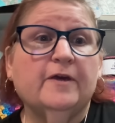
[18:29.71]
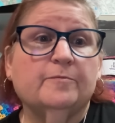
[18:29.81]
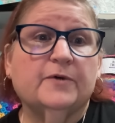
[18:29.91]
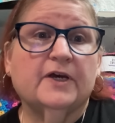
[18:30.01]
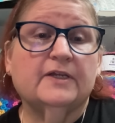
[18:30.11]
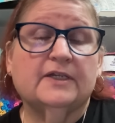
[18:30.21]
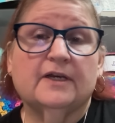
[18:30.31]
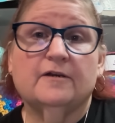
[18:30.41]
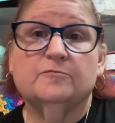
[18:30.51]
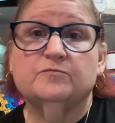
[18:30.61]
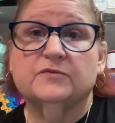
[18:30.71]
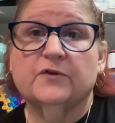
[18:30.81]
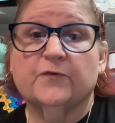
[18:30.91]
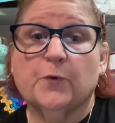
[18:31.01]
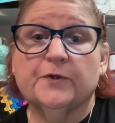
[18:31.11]
But
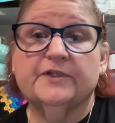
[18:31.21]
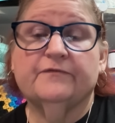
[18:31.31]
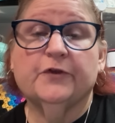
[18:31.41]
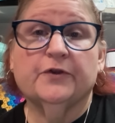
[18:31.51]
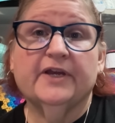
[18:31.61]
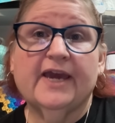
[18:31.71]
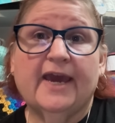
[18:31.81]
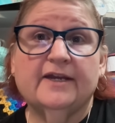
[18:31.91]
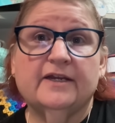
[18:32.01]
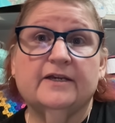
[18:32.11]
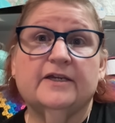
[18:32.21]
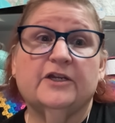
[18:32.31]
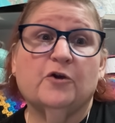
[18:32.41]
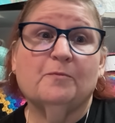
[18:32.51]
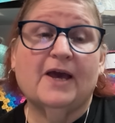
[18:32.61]
of course, if you're in Canada and
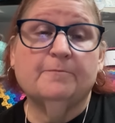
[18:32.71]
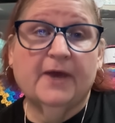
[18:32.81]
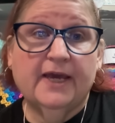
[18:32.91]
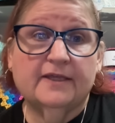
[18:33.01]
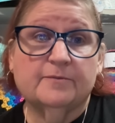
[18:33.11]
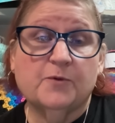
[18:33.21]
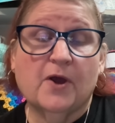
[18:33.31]
don't mind paying the